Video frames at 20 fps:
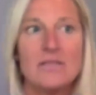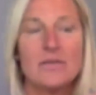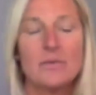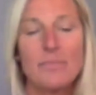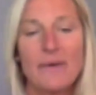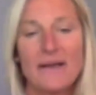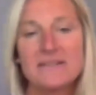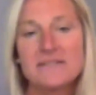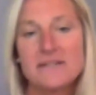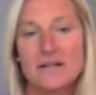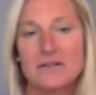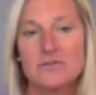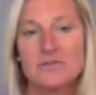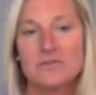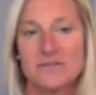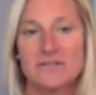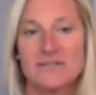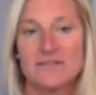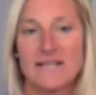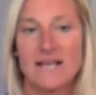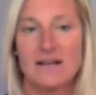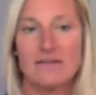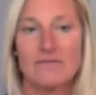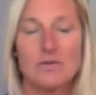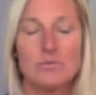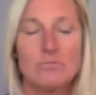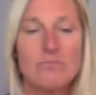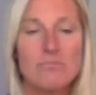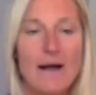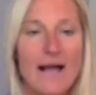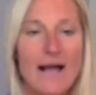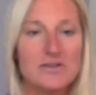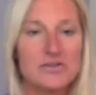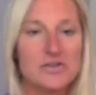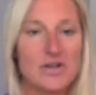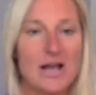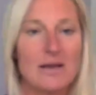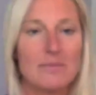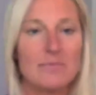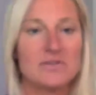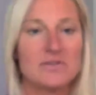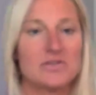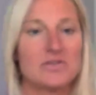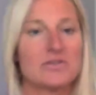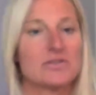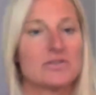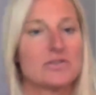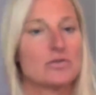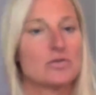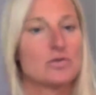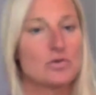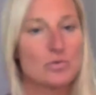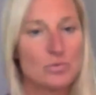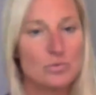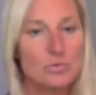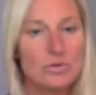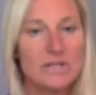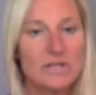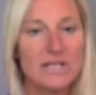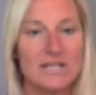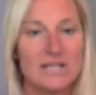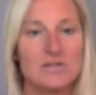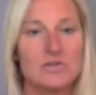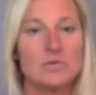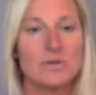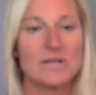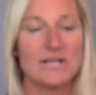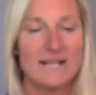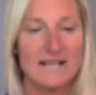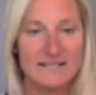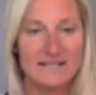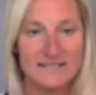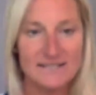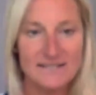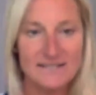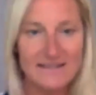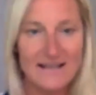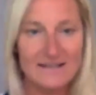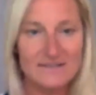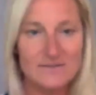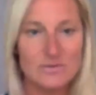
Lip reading: the best doctor's inside of you. My job is just to truly get you connected to that